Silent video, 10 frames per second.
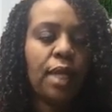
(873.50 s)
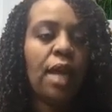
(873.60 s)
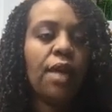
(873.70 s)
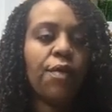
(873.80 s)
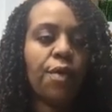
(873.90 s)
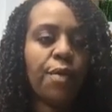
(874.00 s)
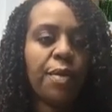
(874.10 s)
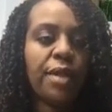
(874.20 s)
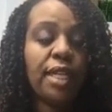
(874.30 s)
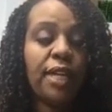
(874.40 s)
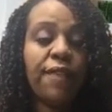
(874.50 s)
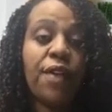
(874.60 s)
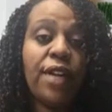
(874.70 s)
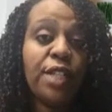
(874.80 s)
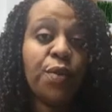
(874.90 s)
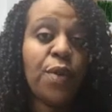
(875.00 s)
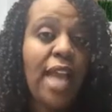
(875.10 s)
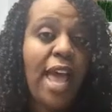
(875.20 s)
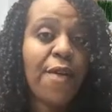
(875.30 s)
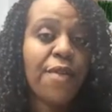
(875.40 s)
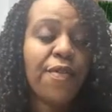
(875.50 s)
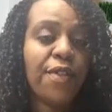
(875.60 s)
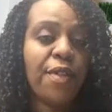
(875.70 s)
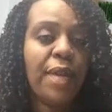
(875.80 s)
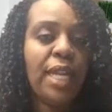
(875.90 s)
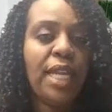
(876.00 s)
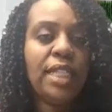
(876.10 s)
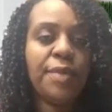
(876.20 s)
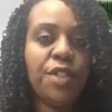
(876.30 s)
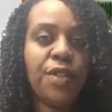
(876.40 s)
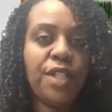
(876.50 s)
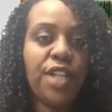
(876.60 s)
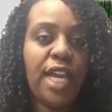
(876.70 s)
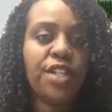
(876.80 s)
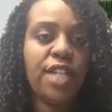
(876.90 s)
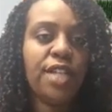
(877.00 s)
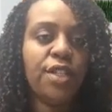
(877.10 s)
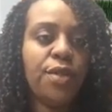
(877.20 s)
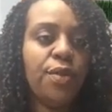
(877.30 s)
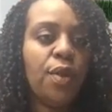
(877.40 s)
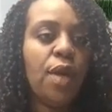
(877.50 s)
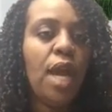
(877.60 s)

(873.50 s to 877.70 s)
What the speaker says: Remember, the default is 1 hour for the meetings, but you can change that too.